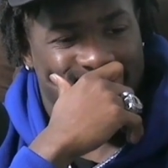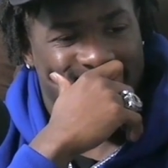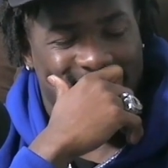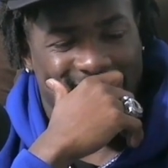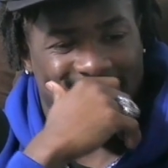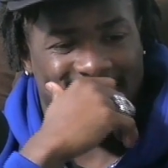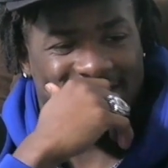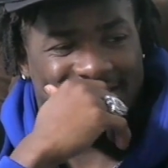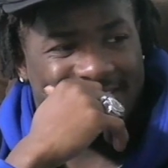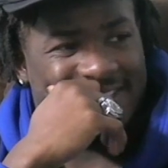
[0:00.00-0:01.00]
Okay, no
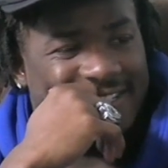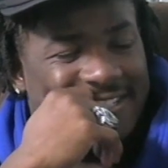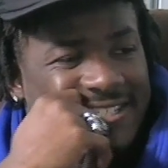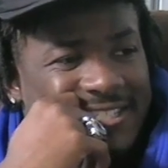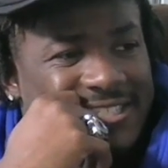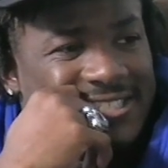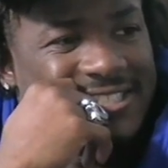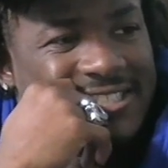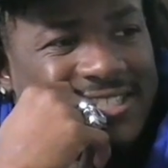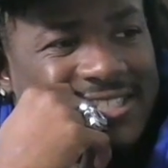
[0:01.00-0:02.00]
matter what, you
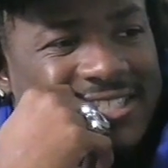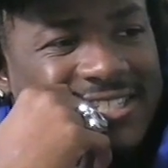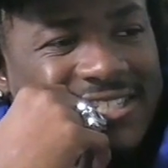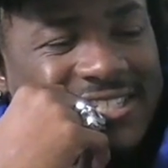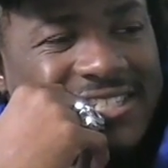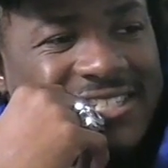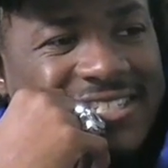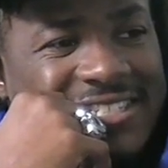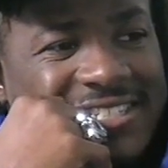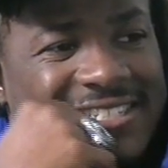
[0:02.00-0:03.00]
know what I mean? I ain't even
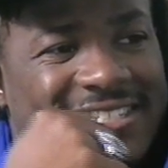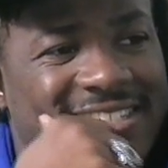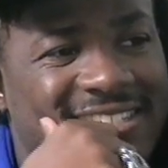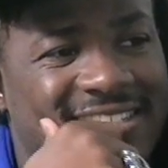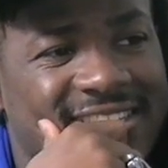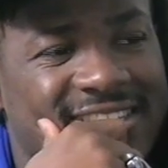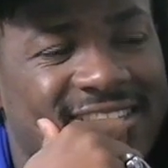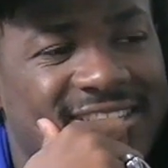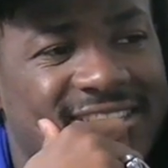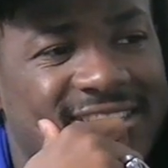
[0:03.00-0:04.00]
gonna cross you because I
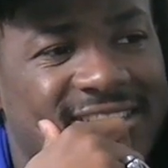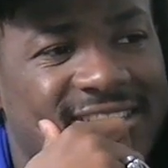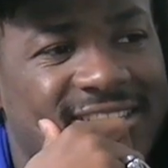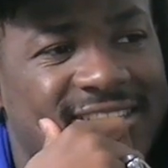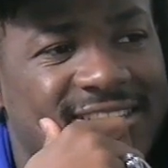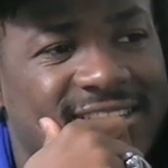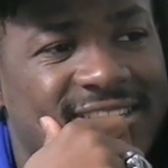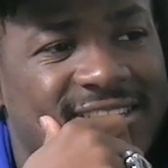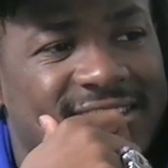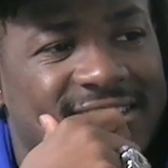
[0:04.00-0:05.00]
respect you.
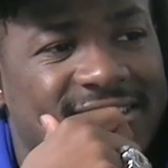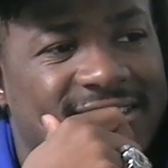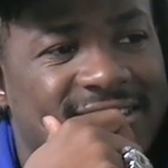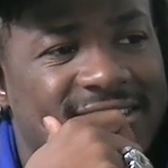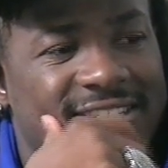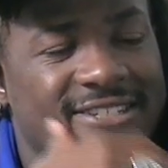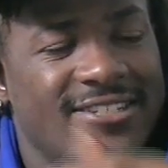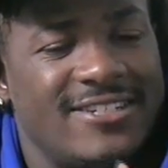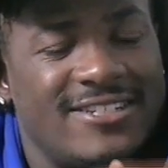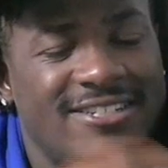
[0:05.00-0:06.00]

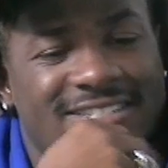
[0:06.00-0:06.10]
Yeah.